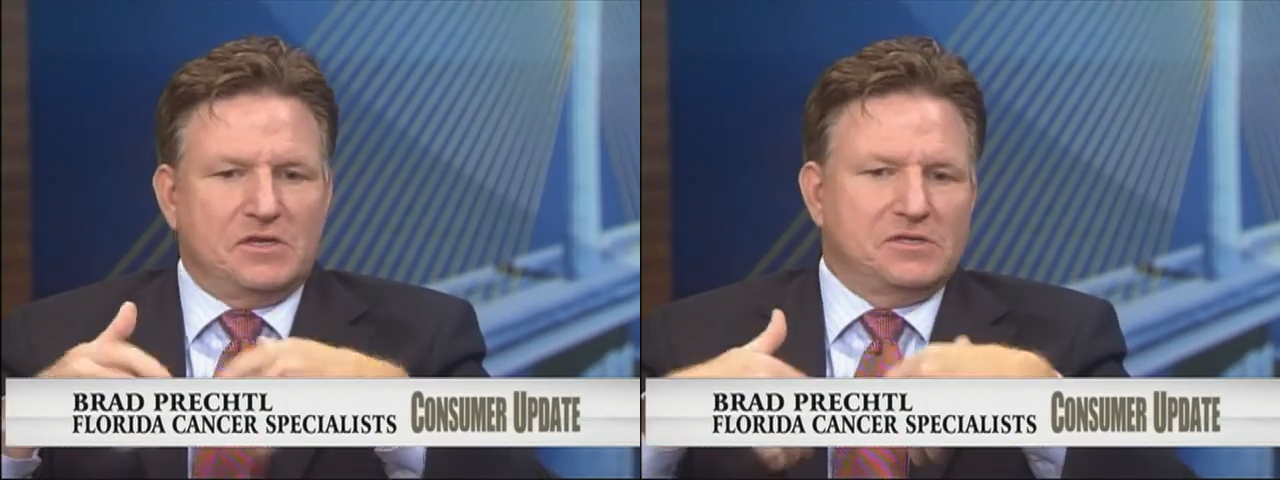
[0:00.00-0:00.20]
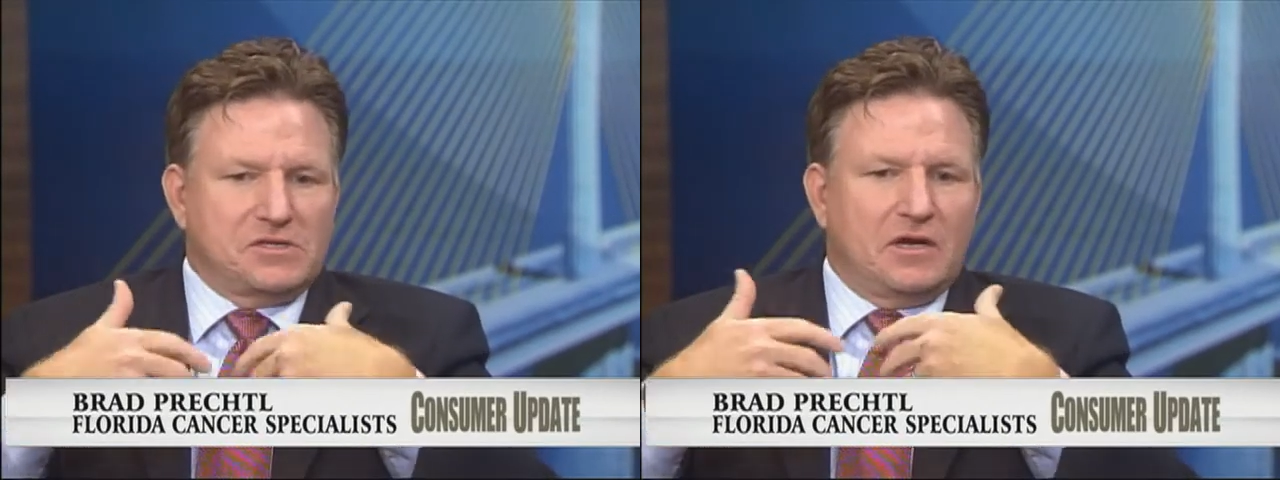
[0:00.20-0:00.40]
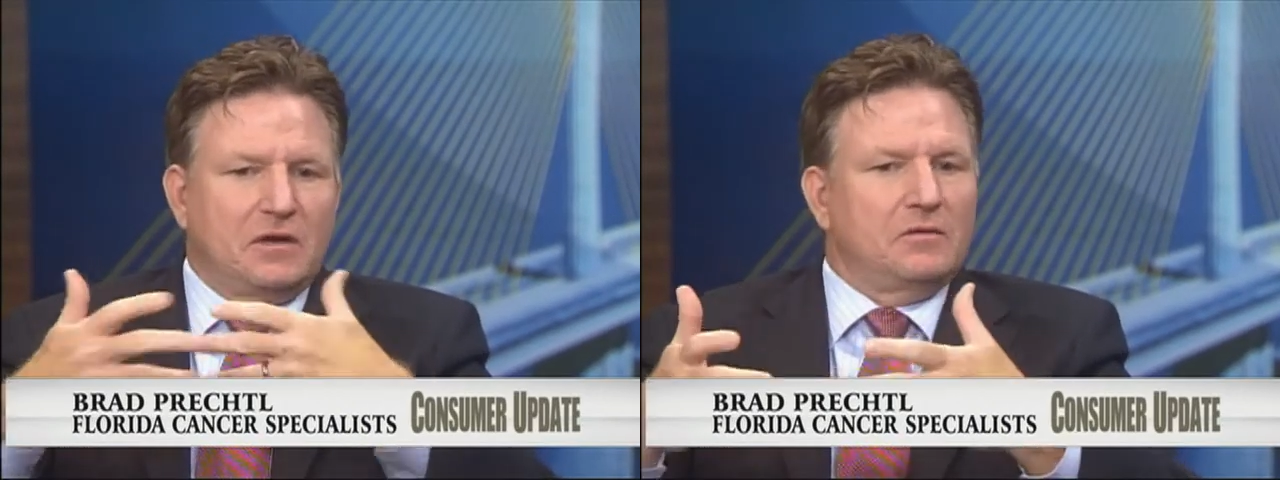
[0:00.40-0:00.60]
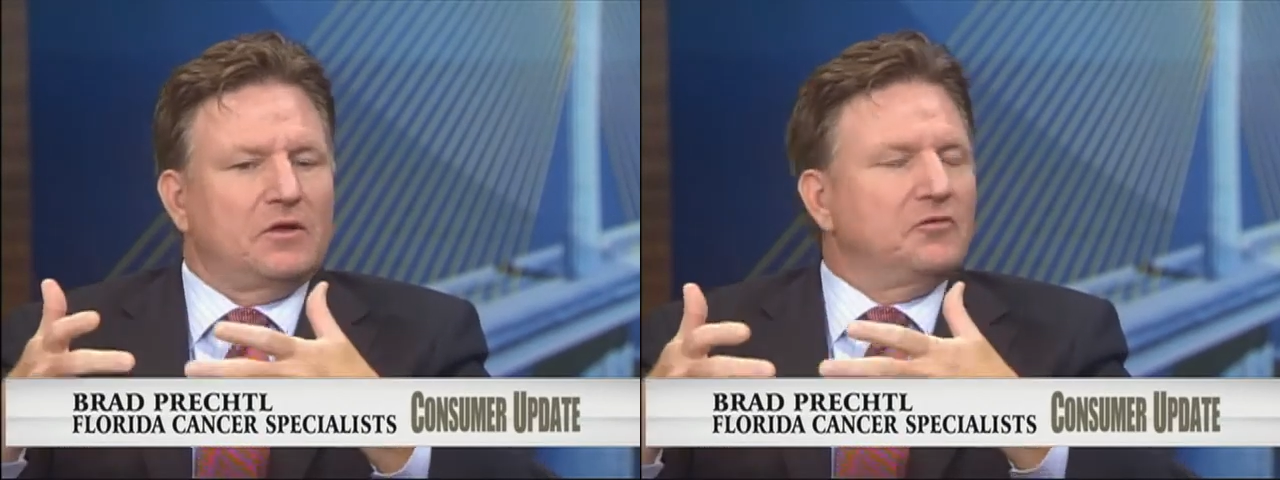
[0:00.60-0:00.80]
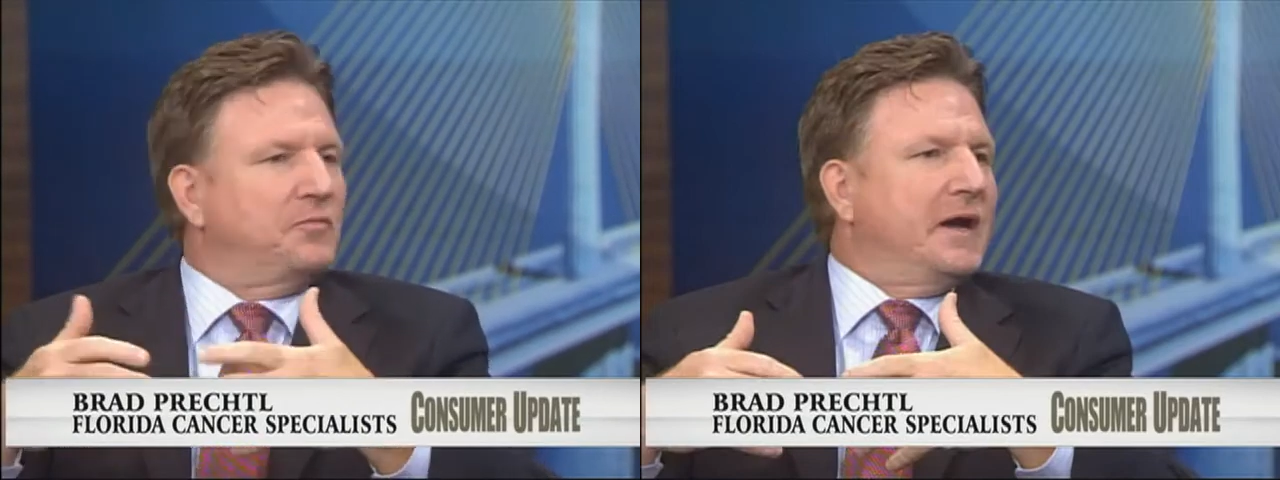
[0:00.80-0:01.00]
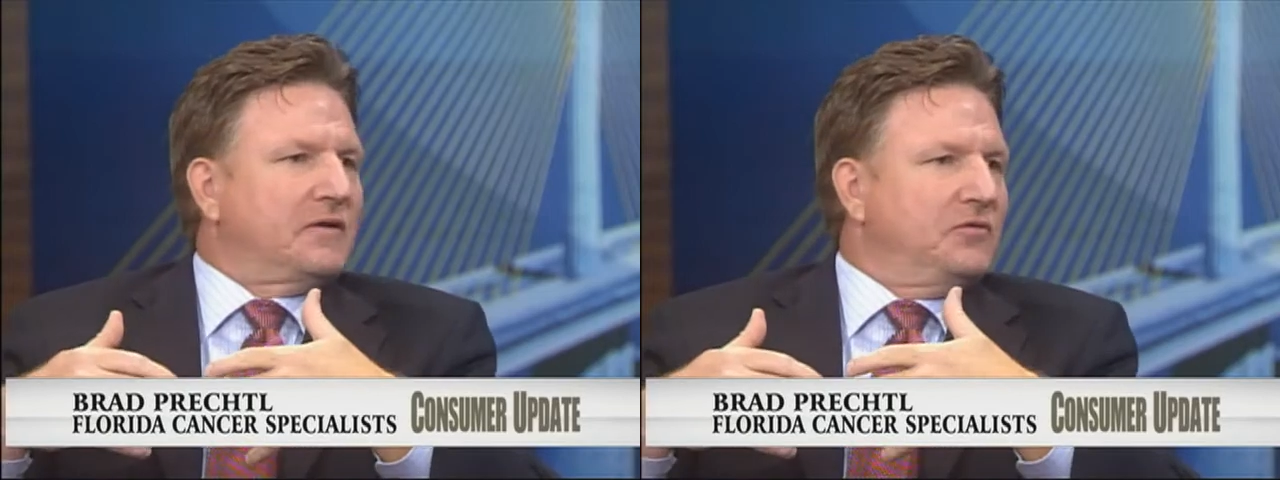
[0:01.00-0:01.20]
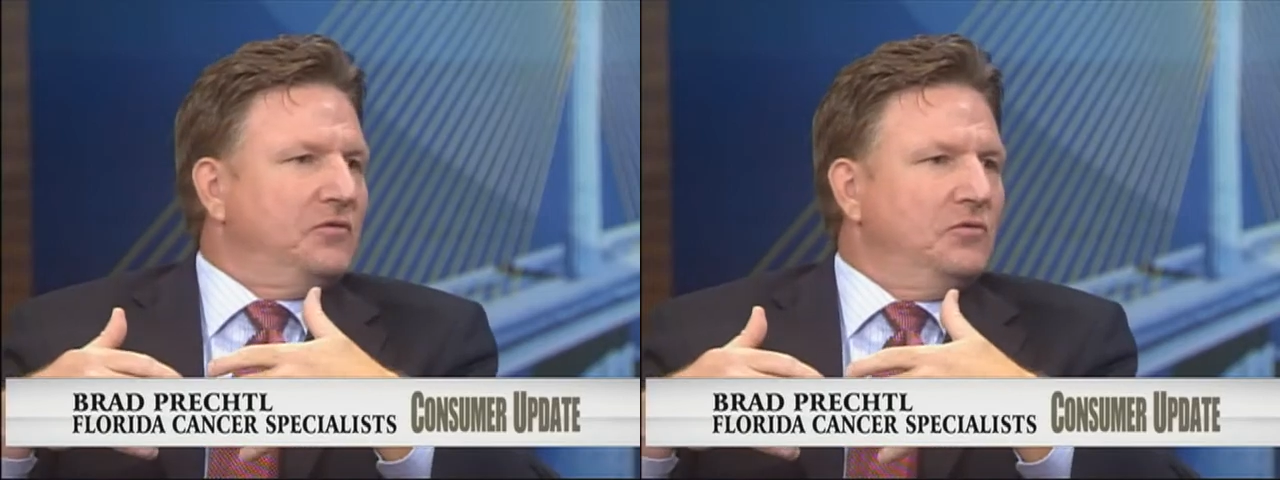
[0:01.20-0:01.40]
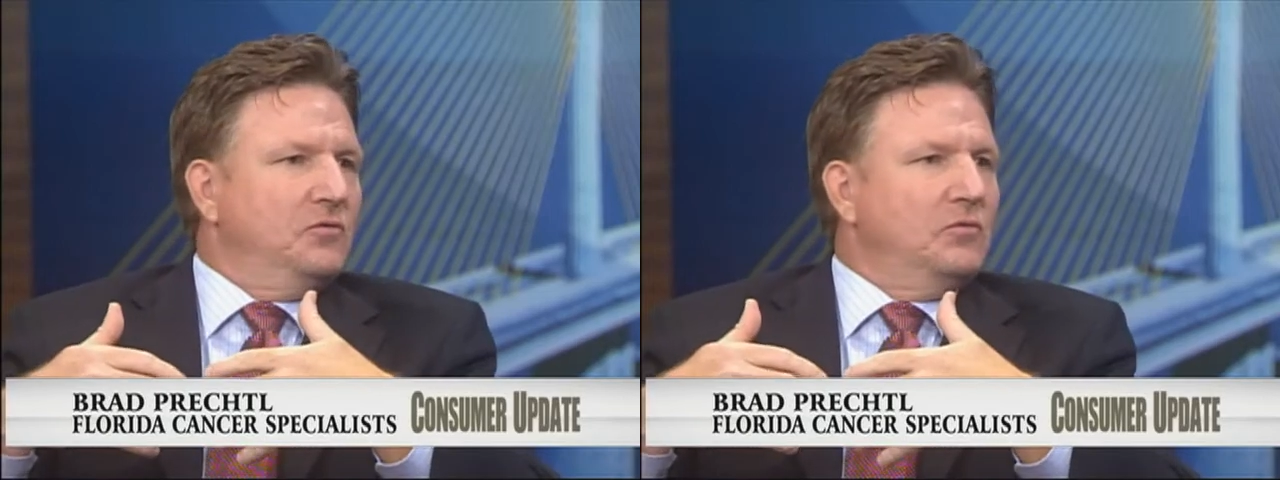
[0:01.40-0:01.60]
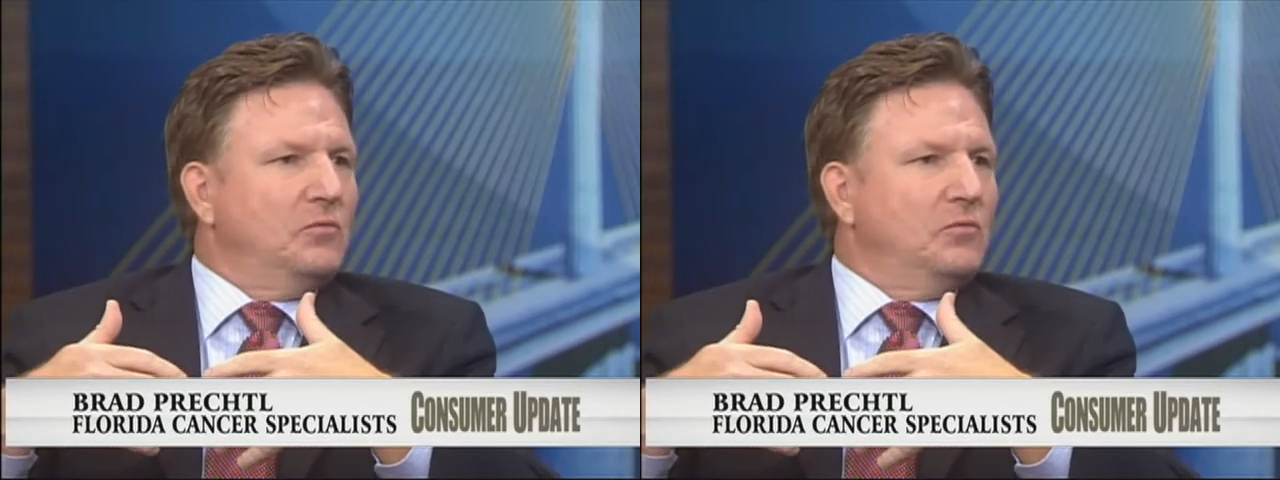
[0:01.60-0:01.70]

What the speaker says: and it kind of goes back to